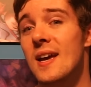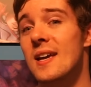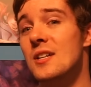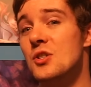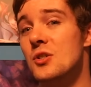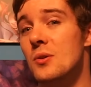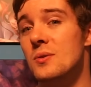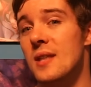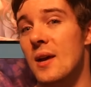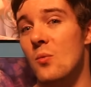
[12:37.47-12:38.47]
it
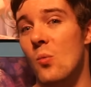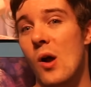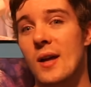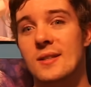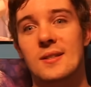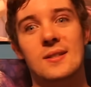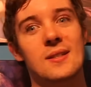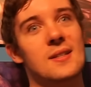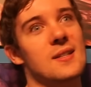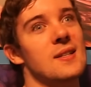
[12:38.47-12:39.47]
shows that Watts
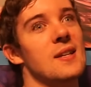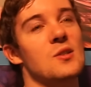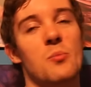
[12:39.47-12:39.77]
isn't as